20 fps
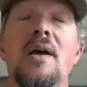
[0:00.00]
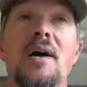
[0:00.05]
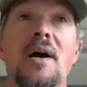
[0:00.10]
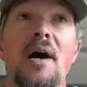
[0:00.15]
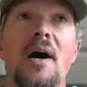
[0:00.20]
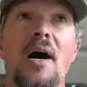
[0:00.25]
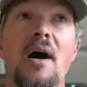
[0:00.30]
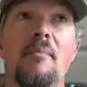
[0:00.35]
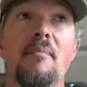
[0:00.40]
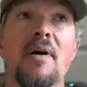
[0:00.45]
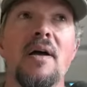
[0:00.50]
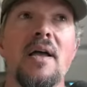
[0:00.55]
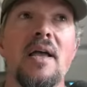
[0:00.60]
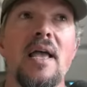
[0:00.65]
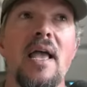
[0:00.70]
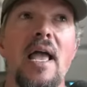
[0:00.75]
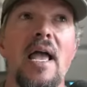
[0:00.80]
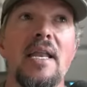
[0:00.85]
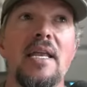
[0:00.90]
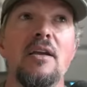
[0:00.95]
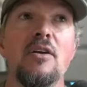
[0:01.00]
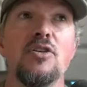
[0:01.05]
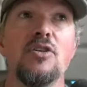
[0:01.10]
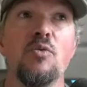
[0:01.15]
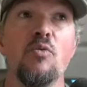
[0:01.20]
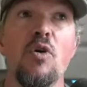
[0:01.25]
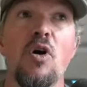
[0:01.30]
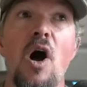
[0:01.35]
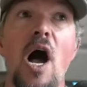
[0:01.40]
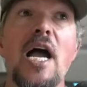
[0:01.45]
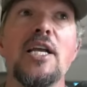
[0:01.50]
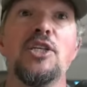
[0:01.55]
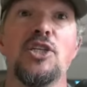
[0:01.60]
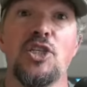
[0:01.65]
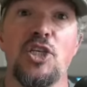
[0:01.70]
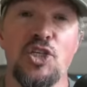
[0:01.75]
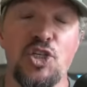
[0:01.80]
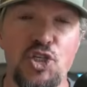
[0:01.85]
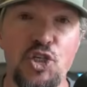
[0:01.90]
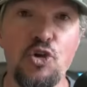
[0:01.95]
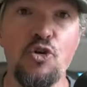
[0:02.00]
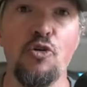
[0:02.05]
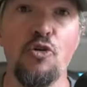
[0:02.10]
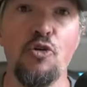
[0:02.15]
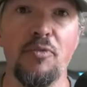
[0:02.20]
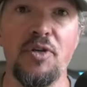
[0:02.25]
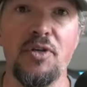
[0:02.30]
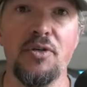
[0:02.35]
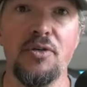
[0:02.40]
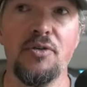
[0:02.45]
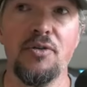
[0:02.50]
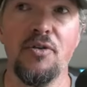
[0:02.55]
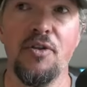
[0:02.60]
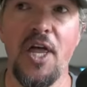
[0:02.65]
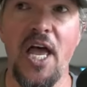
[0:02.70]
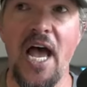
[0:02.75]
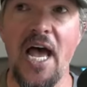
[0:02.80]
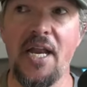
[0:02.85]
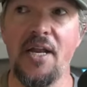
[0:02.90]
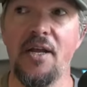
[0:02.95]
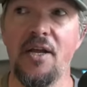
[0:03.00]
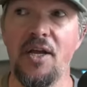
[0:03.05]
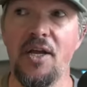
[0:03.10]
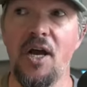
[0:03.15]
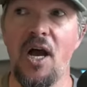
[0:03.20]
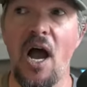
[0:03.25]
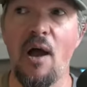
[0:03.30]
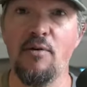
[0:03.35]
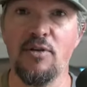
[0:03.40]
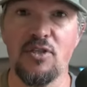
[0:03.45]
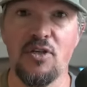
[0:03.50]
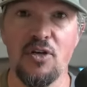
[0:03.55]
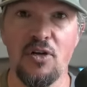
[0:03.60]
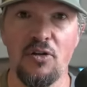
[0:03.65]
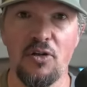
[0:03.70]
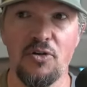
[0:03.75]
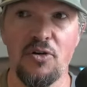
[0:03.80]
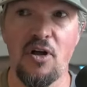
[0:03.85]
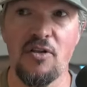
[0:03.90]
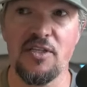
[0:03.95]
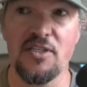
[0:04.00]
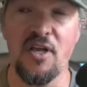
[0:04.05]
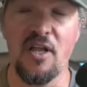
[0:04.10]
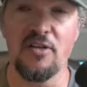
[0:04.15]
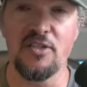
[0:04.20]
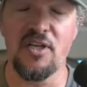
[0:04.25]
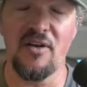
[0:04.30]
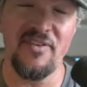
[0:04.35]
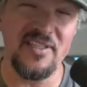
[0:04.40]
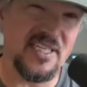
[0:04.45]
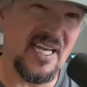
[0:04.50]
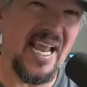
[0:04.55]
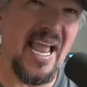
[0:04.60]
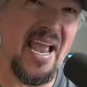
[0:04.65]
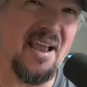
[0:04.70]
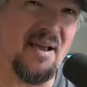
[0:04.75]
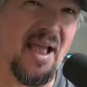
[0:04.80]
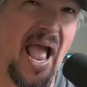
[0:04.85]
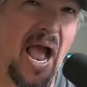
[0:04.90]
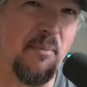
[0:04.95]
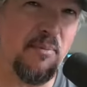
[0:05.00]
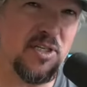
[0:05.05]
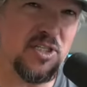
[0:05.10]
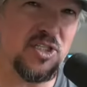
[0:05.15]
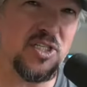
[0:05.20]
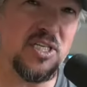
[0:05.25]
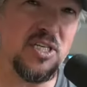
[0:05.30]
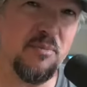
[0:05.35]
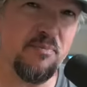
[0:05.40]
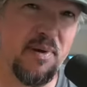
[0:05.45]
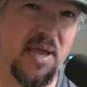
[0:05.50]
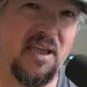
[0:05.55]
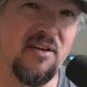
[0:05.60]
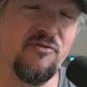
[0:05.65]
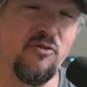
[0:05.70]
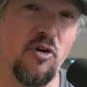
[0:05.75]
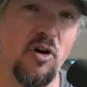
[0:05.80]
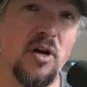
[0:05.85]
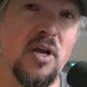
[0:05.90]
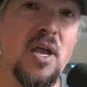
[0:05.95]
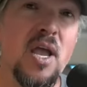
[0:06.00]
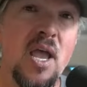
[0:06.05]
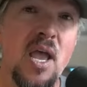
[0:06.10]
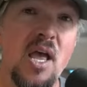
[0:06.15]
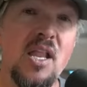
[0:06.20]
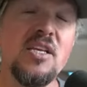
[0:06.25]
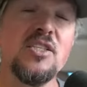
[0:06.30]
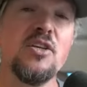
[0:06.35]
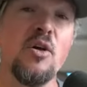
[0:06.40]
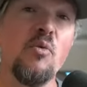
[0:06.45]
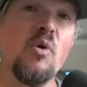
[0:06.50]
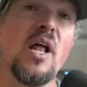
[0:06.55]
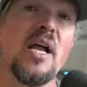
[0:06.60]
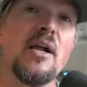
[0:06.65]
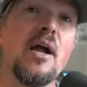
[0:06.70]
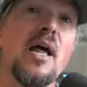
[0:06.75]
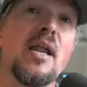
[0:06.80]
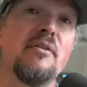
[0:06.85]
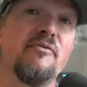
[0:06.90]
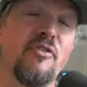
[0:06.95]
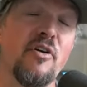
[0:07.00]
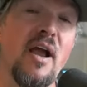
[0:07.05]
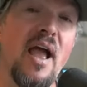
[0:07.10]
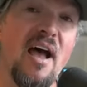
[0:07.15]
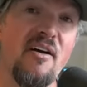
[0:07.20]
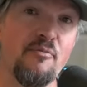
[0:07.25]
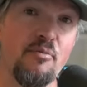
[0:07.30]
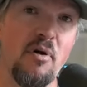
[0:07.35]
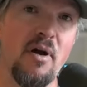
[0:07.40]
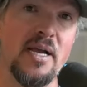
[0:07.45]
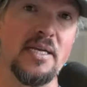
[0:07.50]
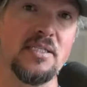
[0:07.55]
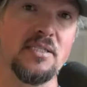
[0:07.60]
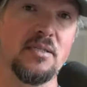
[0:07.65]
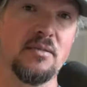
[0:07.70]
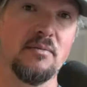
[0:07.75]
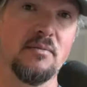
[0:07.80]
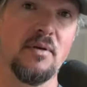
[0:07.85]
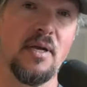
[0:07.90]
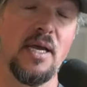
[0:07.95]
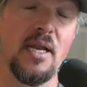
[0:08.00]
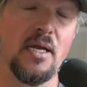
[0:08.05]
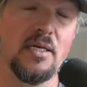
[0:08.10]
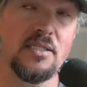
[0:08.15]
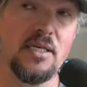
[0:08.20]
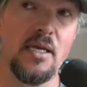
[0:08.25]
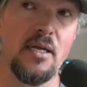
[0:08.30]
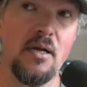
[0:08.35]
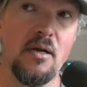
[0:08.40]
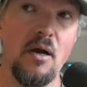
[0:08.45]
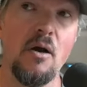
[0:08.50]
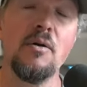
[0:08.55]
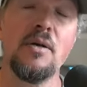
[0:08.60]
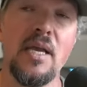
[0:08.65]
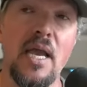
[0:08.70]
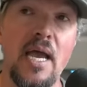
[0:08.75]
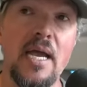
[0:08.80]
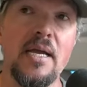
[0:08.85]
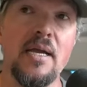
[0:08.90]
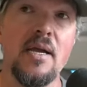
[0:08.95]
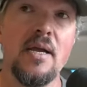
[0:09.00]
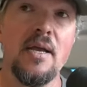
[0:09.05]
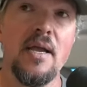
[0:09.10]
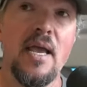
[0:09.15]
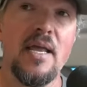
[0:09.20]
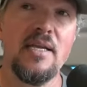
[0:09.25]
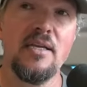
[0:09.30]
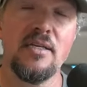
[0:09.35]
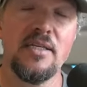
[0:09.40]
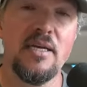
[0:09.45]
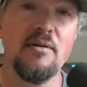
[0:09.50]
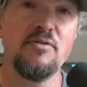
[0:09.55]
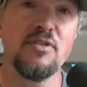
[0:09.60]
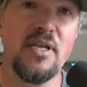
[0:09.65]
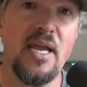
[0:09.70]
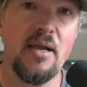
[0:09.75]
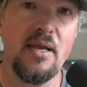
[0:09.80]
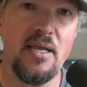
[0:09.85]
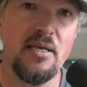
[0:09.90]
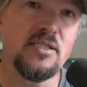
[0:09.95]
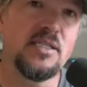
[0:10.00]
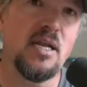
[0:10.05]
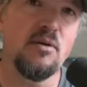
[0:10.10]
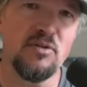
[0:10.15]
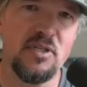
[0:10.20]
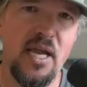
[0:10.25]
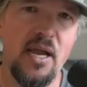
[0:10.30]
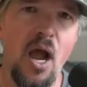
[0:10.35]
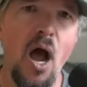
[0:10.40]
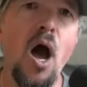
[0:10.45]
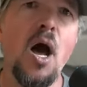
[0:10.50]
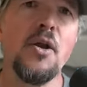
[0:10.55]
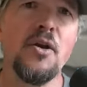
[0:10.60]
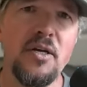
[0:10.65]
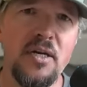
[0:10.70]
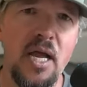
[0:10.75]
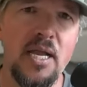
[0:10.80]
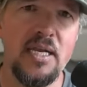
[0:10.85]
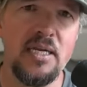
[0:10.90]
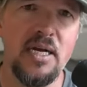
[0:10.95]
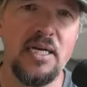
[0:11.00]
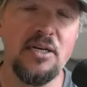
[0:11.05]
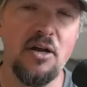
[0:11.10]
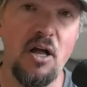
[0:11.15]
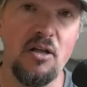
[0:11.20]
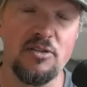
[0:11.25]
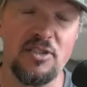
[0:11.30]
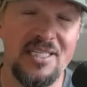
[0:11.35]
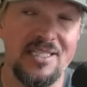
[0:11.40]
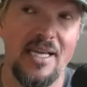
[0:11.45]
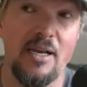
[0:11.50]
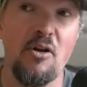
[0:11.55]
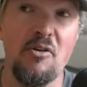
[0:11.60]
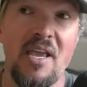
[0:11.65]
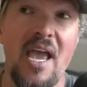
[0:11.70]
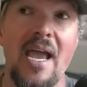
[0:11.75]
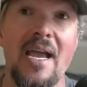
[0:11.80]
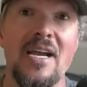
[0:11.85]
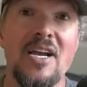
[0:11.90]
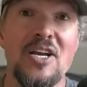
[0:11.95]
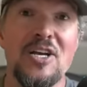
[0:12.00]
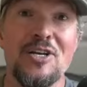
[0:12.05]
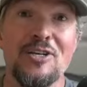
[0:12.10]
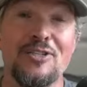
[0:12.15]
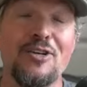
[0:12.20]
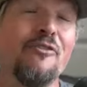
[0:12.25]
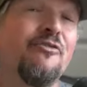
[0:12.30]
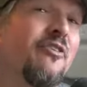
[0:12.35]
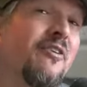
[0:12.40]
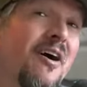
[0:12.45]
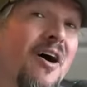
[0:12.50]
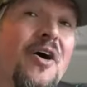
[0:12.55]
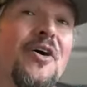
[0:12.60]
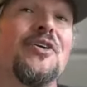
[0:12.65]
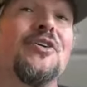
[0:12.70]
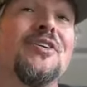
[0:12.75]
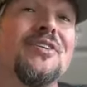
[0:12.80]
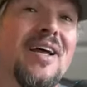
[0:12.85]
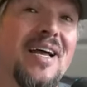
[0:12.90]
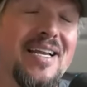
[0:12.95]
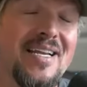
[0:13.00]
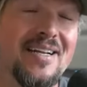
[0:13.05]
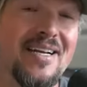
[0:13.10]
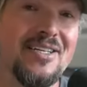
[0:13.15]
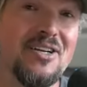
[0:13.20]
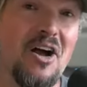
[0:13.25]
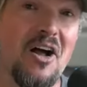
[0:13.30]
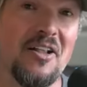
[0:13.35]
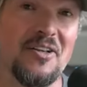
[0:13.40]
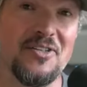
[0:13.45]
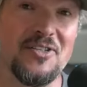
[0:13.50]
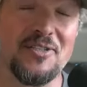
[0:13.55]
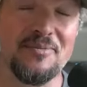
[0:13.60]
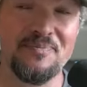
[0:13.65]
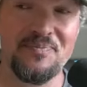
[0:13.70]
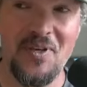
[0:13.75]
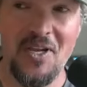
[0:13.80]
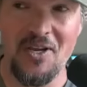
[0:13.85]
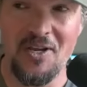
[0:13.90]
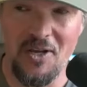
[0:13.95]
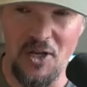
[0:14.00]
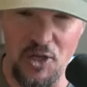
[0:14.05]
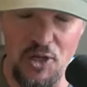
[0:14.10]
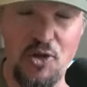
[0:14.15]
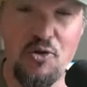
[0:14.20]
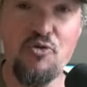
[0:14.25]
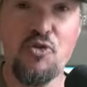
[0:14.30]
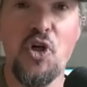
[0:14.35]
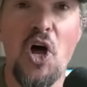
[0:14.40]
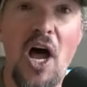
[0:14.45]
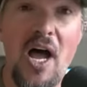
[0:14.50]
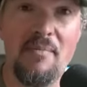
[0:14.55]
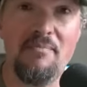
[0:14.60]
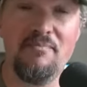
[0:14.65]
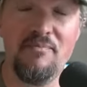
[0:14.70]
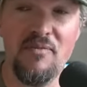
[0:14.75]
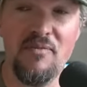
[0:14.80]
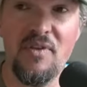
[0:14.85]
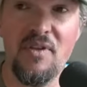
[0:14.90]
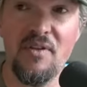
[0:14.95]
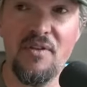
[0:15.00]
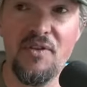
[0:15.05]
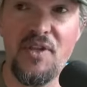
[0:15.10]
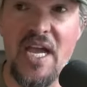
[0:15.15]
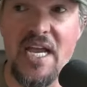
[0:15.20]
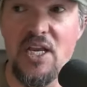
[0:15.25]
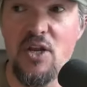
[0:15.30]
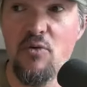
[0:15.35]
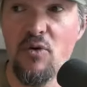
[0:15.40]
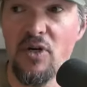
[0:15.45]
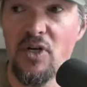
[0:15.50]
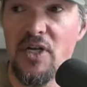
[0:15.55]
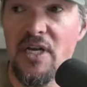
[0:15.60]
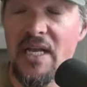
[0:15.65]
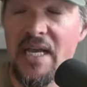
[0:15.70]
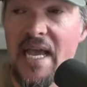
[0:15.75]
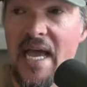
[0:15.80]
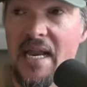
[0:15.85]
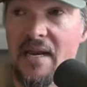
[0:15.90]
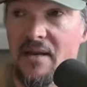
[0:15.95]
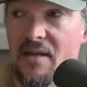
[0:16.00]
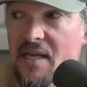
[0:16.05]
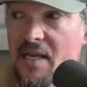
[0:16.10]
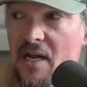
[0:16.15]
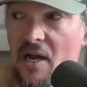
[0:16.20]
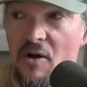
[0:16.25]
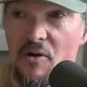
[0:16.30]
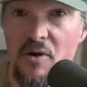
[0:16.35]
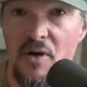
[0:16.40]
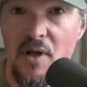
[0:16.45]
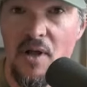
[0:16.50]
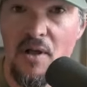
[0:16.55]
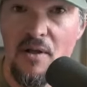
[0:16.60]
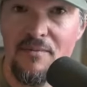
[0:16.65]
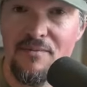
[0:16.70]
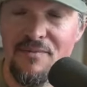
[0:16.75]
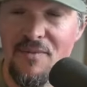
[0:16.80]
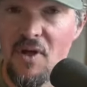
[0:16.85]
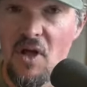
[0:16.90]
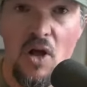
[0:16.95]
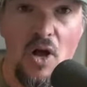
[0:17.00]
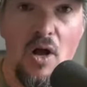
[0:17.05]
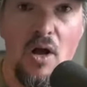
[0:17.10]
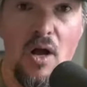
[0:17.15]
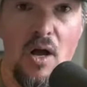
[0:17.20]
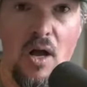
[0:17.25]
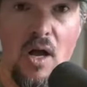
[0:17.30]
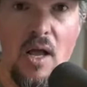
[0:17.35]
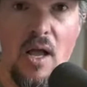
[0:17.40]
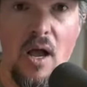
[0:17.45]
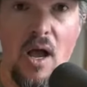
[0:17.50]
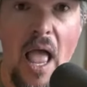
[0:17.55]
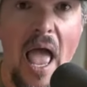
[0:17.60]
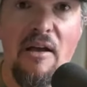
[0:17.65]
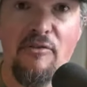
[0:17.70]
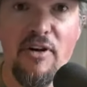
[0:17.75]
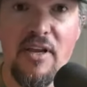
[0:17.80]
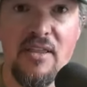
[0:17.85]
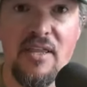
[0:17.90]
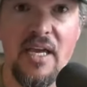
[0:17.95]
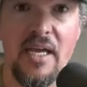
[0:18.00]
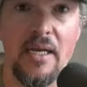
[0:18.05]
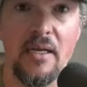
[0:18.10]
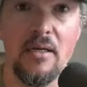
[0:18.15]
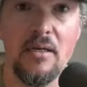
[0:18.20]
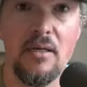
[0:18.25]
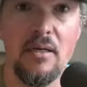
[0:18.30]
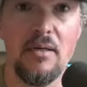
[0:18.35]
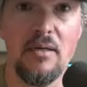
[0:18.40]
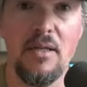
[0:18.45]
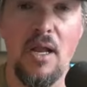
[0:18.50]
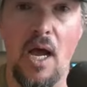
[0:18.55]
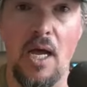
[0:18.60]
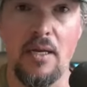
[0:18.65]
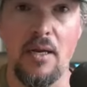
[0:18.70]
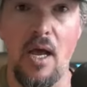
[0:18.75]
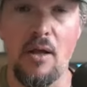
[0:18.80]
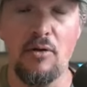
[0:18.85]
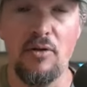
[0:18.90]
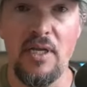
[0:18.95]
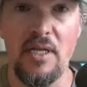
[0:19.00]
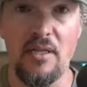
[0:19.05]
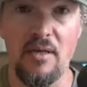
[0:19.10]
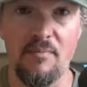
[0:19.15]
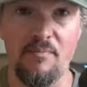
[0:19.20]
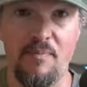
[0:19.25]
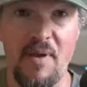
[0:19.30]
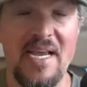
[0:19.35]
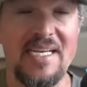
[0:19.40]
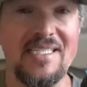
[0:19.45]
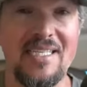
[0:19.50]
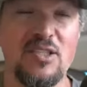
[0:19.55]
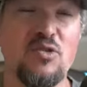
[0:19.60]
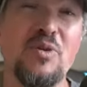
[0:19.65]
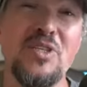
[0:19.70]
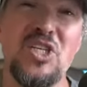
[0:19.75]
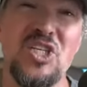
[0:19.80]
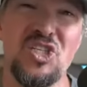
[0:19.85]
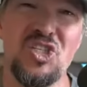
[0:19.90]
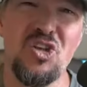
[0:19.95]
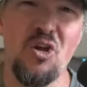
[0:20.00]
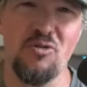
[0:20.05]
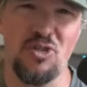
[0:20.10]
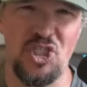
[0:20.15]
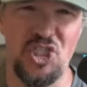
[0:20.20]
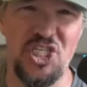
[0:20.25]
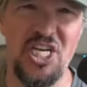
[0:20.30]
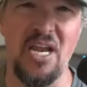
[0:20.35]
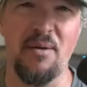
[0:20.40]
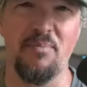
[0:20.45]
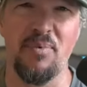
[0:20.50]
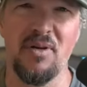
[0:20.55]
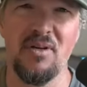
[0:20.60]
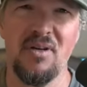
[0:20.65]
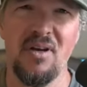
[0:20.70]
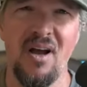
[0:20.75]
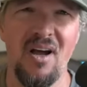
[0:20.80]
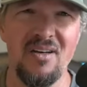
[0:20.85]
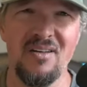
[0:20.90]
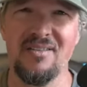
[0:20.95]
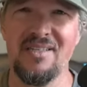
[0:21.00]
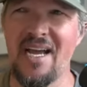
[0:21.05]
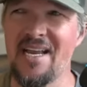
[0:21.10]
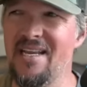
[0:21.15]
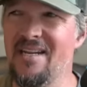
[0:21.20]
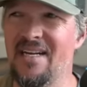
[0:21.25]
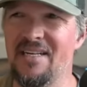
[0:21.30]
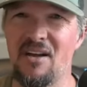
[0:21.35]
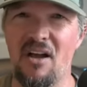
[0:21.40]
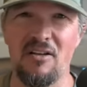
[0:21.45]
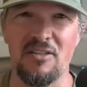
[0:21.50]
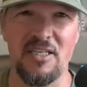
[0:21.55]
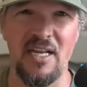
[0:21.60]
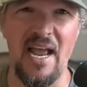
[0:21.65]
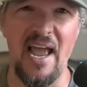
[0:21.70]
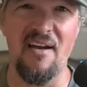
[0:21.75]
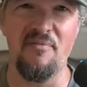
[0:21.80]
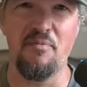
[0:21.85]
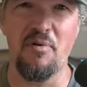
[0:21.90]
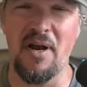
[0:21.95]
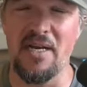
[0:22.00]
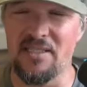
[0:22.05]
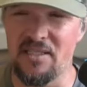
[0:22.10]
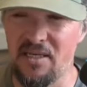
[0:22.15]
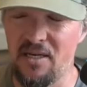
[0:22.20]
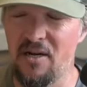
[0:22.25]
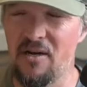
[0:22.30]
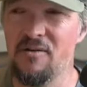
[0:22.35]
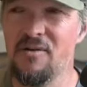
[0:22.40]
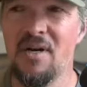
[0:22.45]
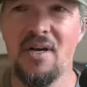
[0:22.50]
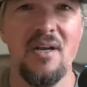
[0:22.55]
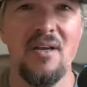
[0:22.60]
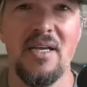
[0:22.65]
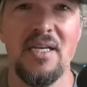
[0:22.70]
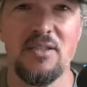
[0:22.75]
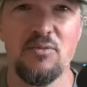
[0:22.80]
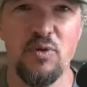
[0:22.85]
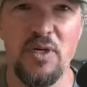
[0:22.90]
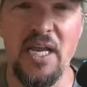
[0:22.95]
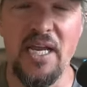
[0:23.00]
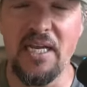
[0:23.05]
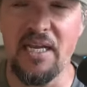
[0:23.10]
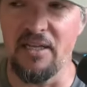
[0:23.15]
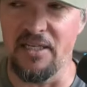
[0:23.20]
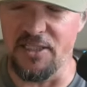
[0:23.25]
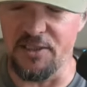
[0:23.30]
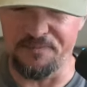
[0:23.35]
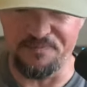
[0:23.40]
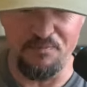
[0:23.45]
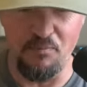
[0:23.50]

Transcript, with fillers: Um, and he goes, Well, I just assumed that uh, I was going to learn all this other stuff. I was like, Hey, how much did you pay for it? And he's like, Well, I got it for half price. And I was like, okay. And he, it was like, he said it was like $199. I was like, okay. So for $199, you thought that you were going to get, you know, everything, not, not only the basics, which is so cheap, $199 at half price, you know, it's ridiculous.